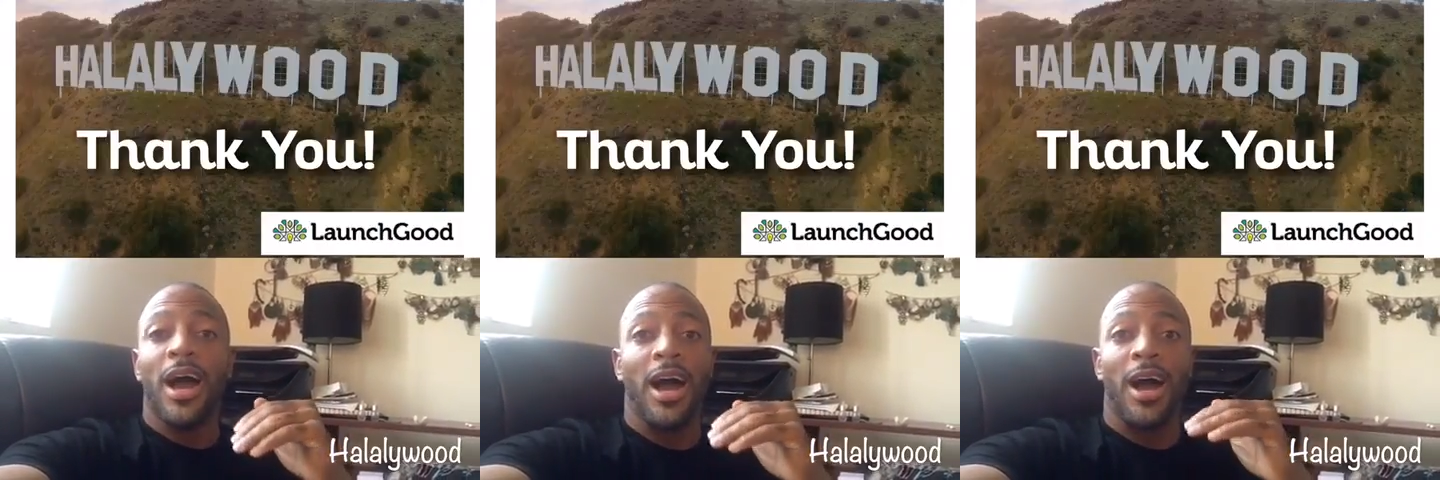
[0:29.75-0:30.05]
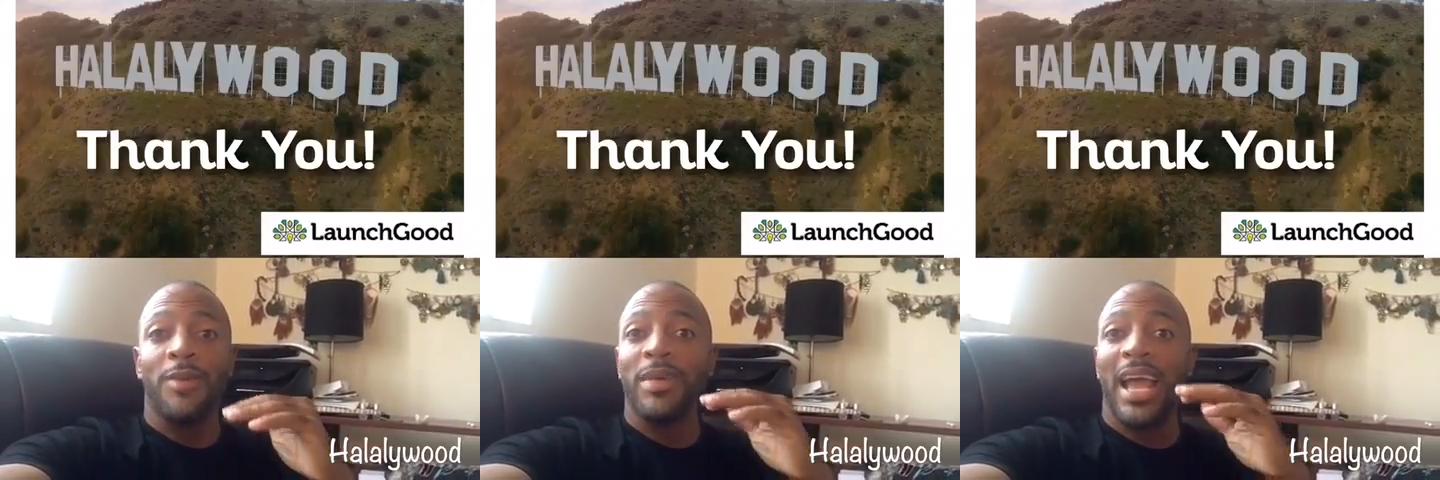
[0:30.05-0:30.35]

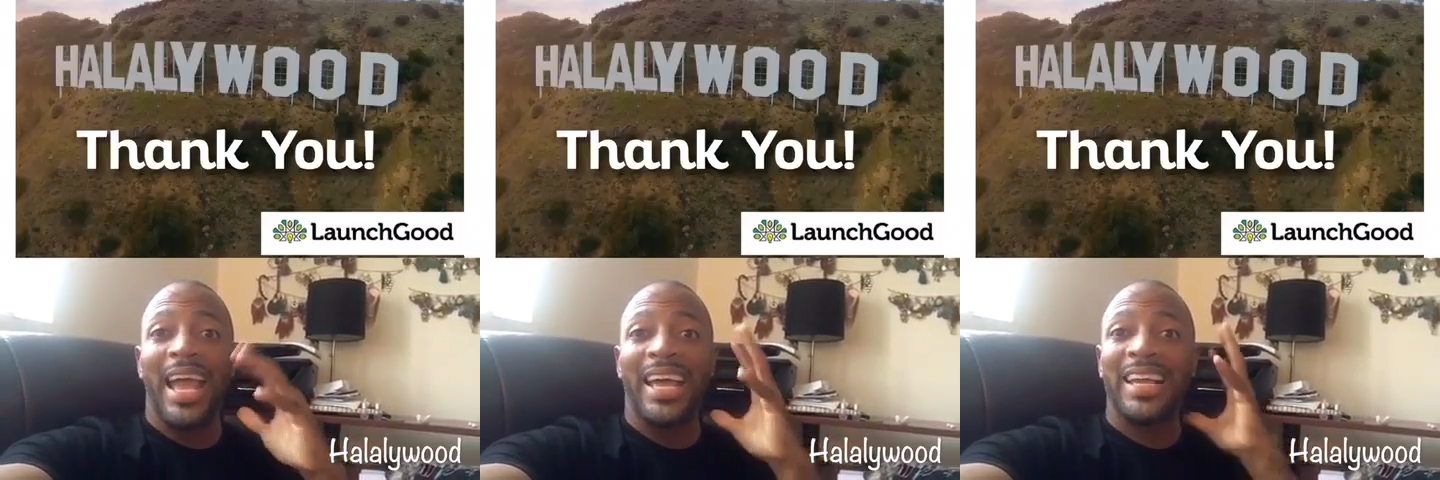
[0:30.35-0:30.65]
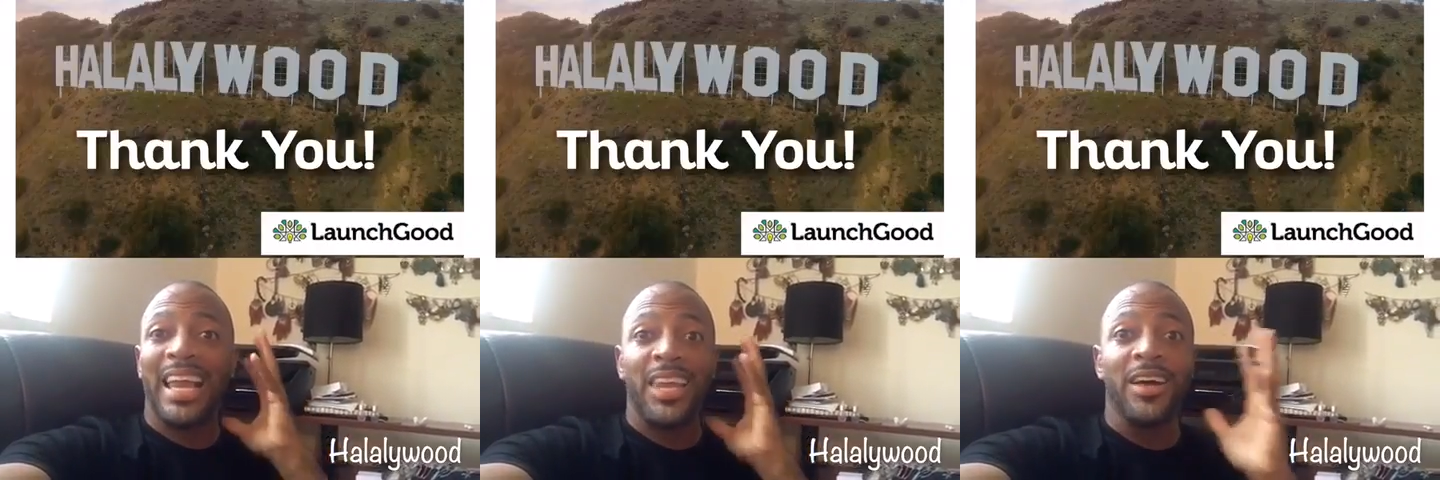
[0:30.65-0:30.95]

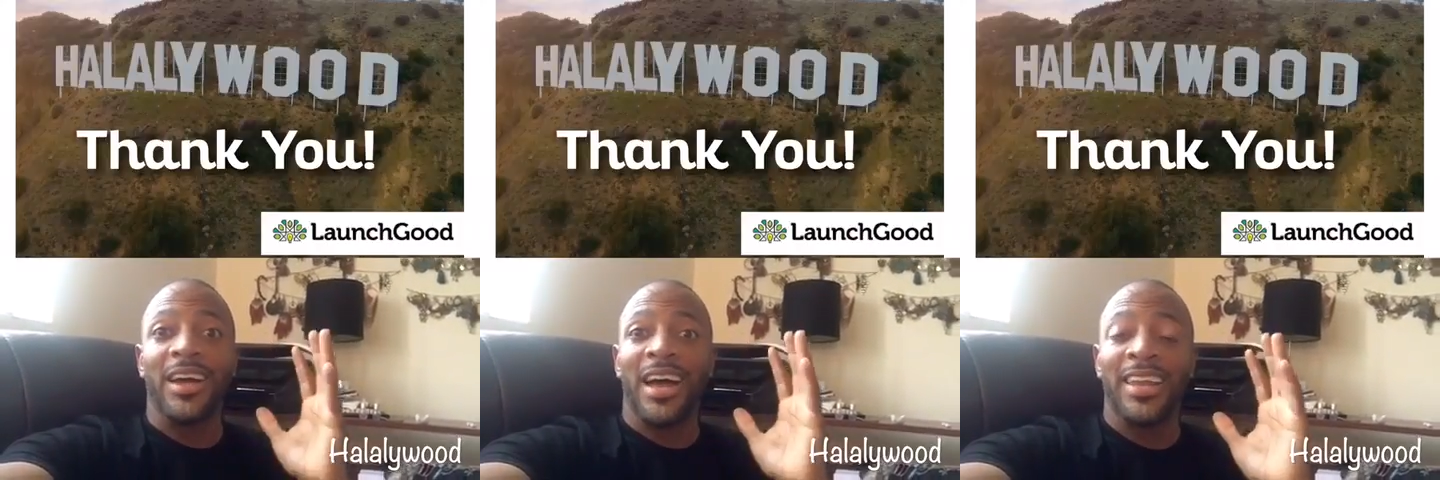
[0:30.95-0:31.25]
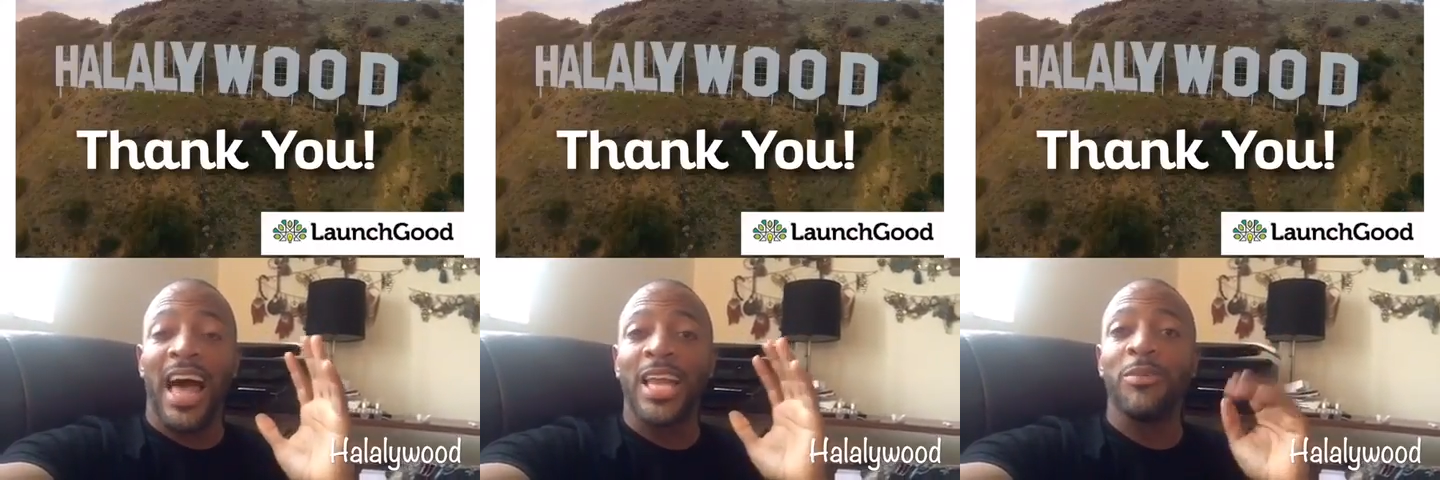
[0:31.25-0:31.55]
And look,
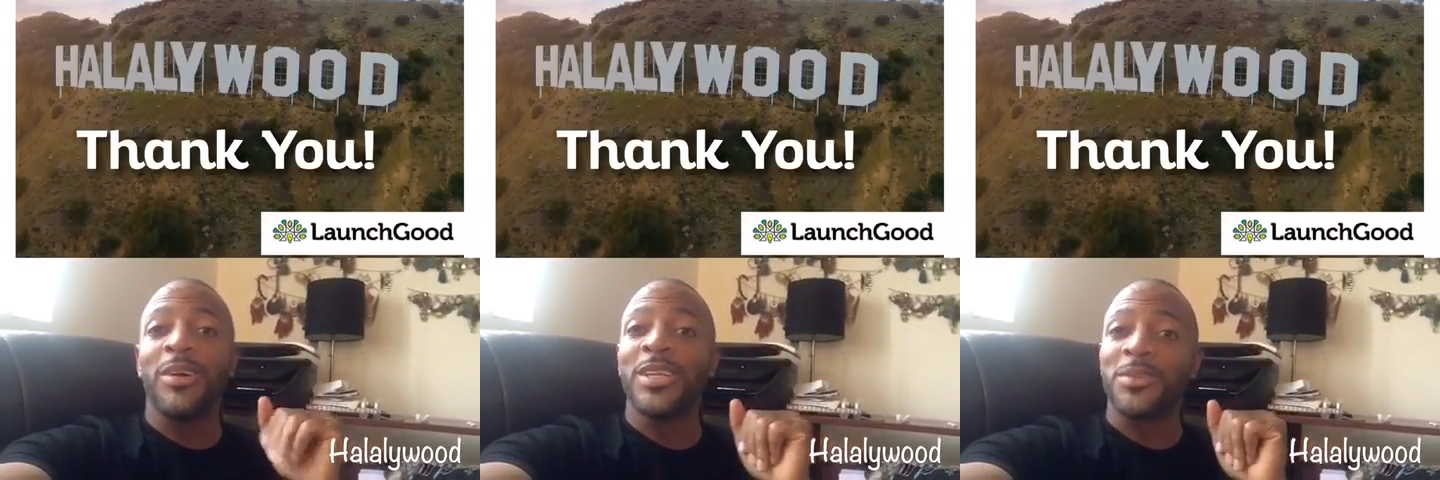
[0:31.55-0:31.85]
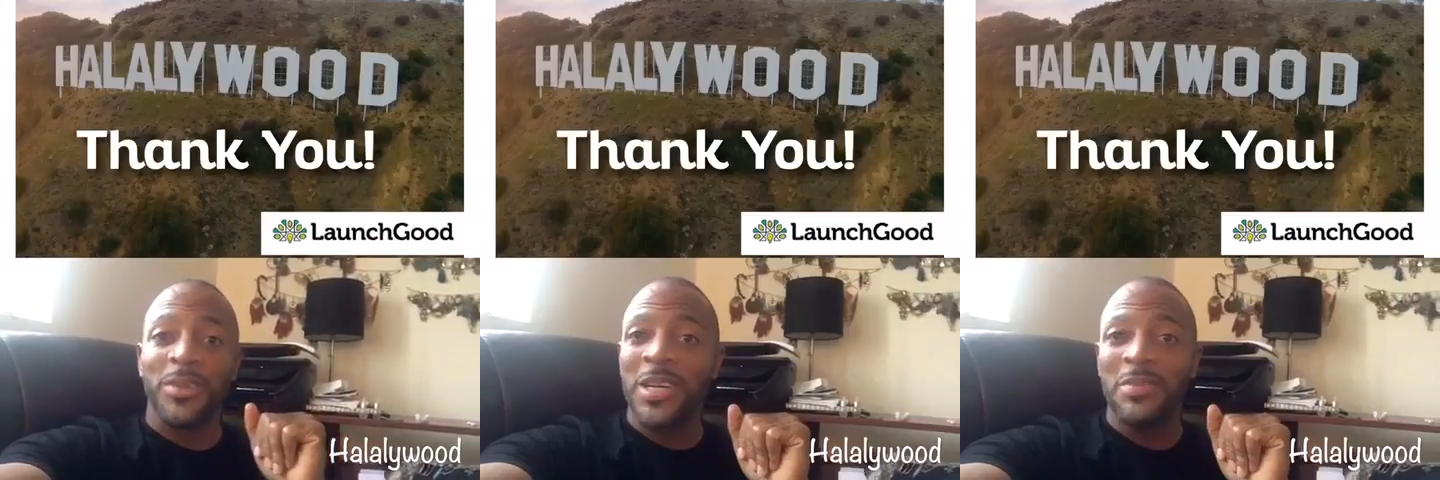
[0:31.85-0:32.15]
Halalywood
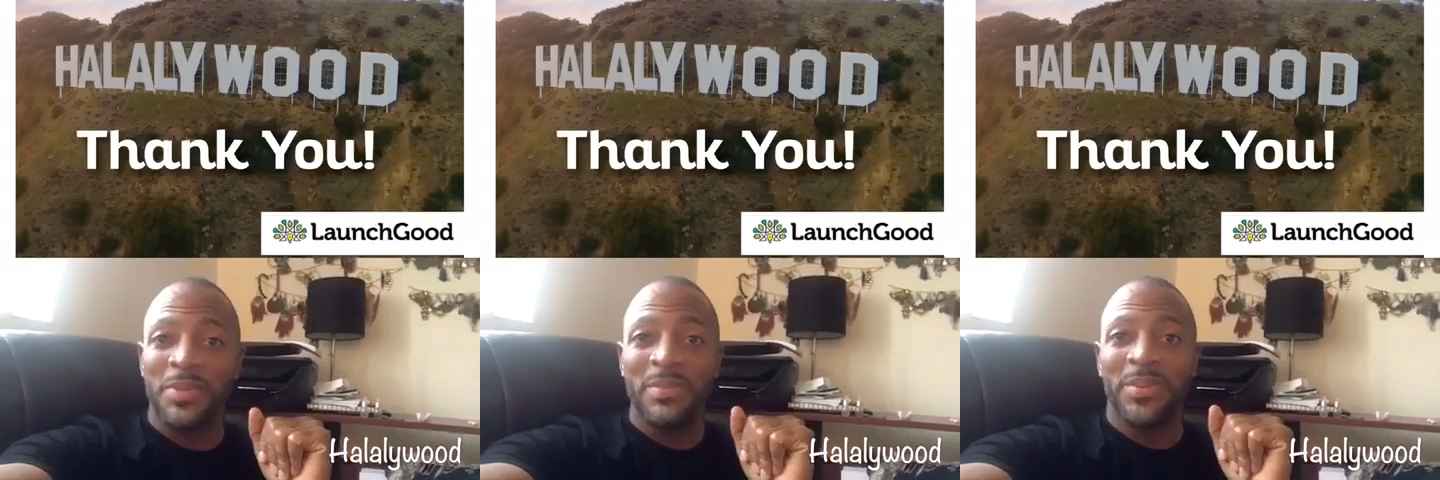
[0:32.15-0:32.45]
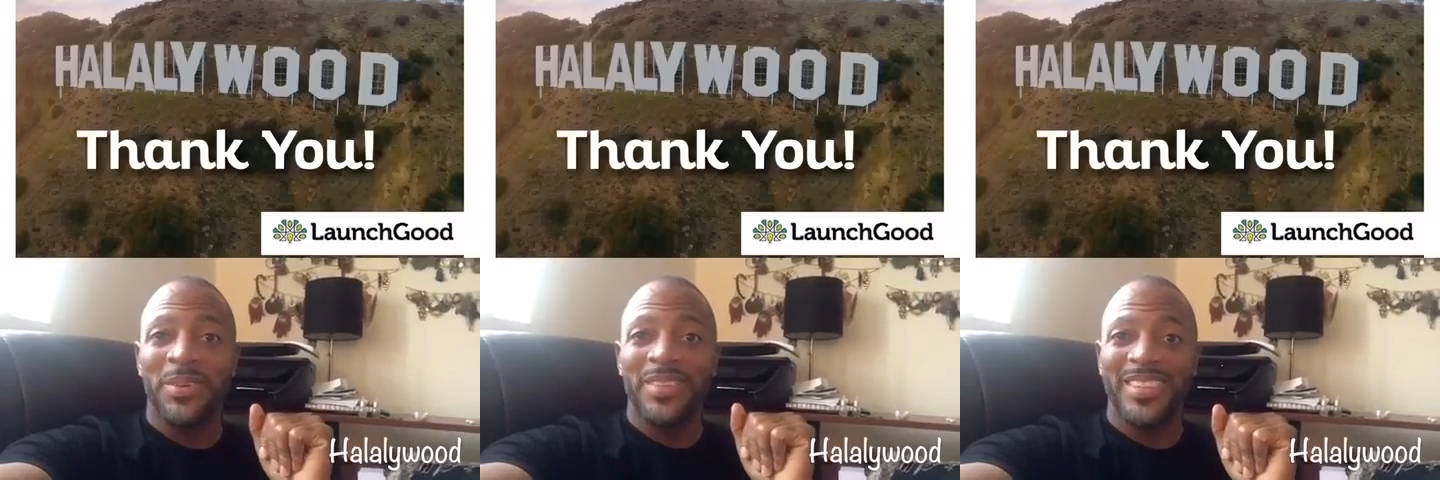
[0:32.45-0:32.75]
is real, people.